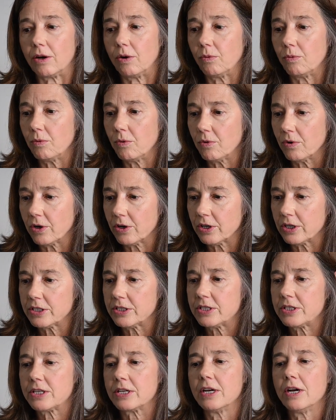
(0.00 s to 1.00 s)

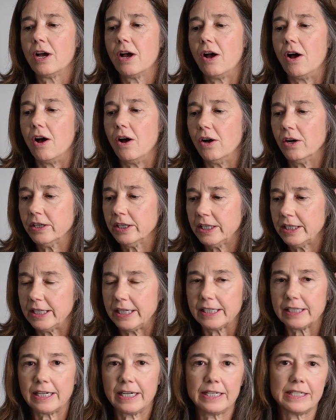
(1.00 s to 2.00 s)
awards, all of
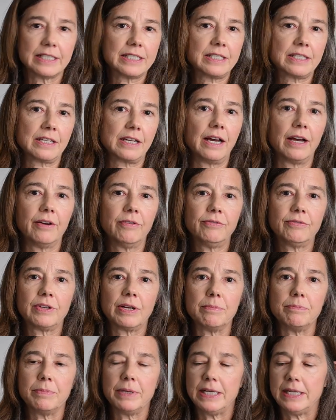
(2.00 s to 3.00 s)
that kind of stuff
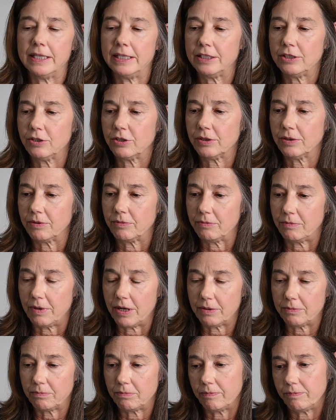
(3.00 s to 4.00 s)
can be in your
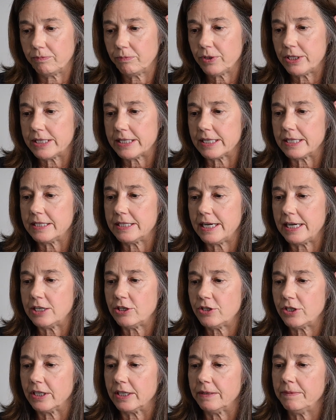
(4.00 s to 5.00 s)

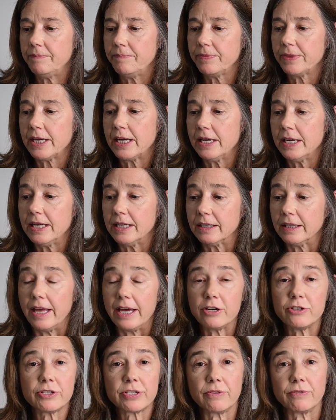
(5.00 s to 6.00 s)
presentation.
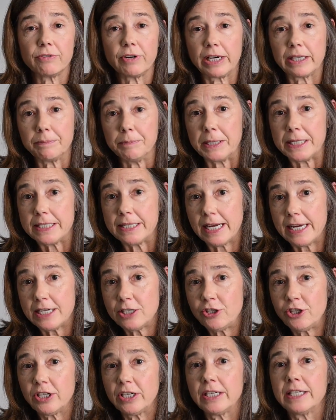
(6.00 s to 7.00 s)
Letters of
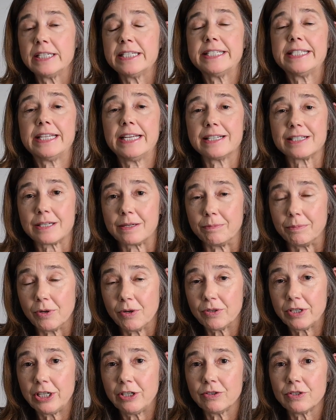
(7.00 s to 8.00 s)
recommendation,
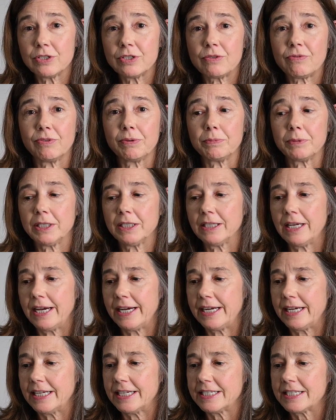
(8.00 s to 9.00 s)
testimonials from
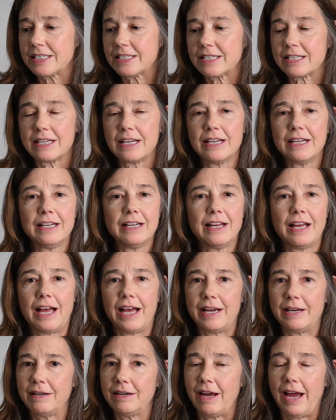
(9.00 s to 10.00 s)
clients.
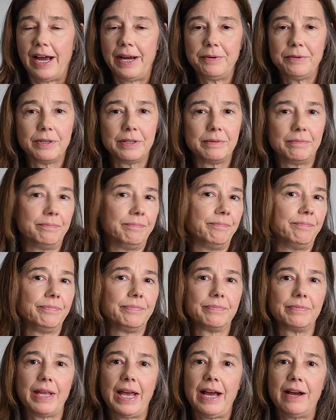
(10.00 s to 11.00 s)
I would
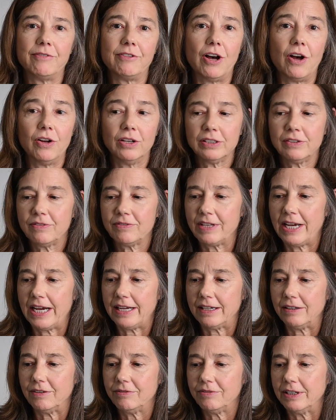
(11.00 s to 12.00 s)
have all of
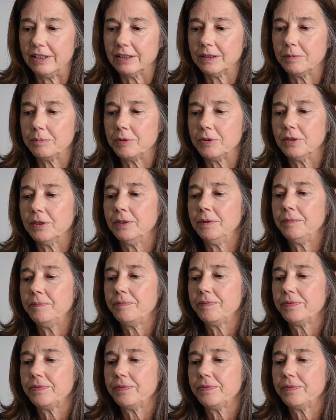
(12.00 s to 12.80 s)
that available.